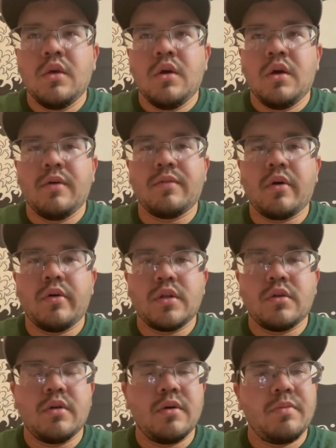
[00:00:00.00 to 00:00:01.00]
going
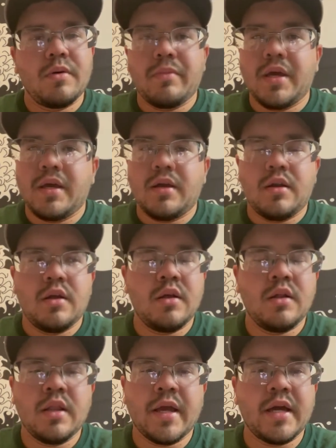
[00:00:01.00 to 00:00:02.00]
through it. But man,
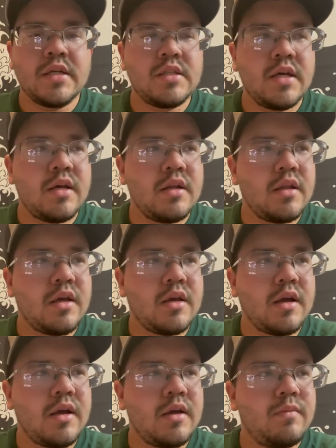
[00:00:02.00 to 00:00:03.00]
like I said, like
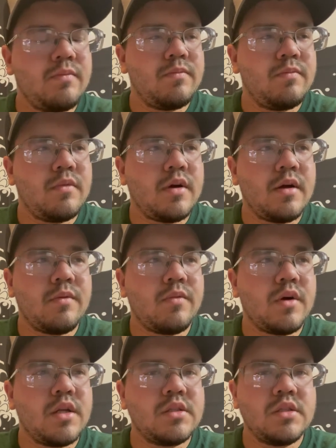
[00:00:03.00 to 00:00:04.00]
I
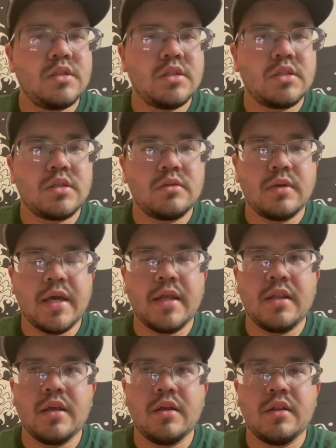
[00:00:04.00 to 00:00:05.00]
wanted to just
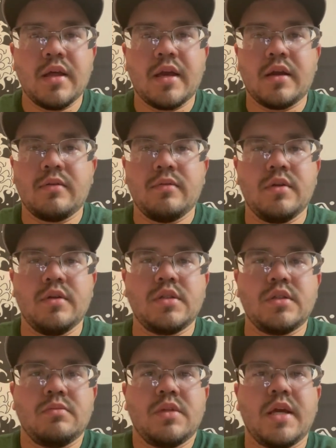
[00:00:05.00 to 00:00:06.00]
end it. Like, there's
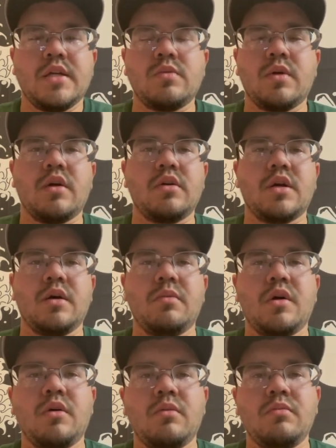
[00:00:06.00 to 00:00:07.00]
some days where I would come
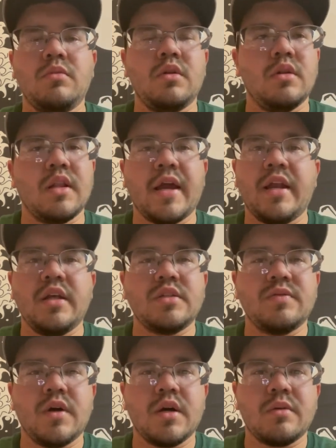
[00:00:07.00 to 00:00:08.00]
home late as
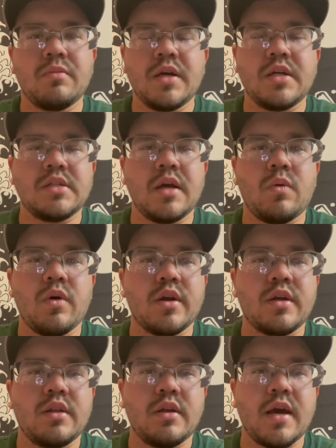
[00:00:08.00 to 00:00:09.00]
fuck because I
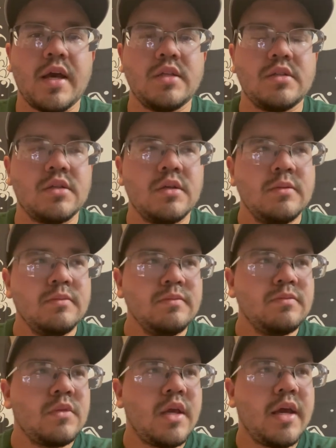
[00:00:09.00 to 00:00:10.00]
work the nights,
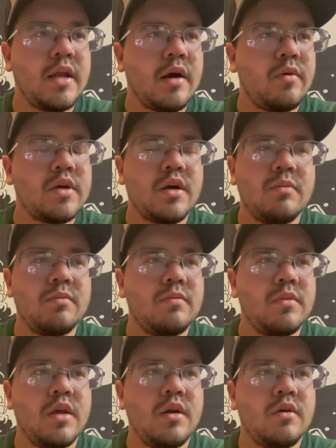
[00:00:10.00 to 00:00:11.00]
and I would come,
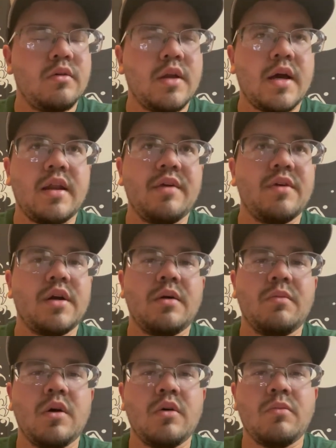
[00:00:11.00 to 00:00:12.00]
you know, not even
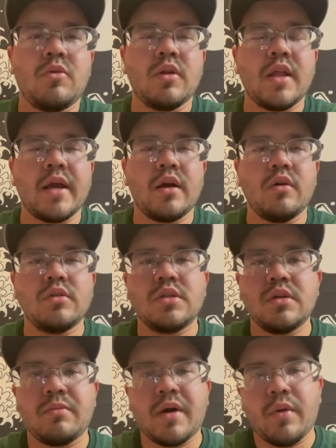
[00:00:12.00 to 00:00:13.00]
come home, more like go
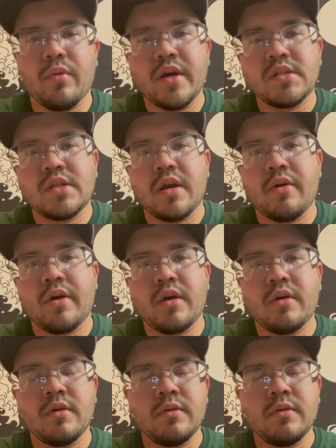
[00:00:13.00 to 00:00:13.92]
to my rest area.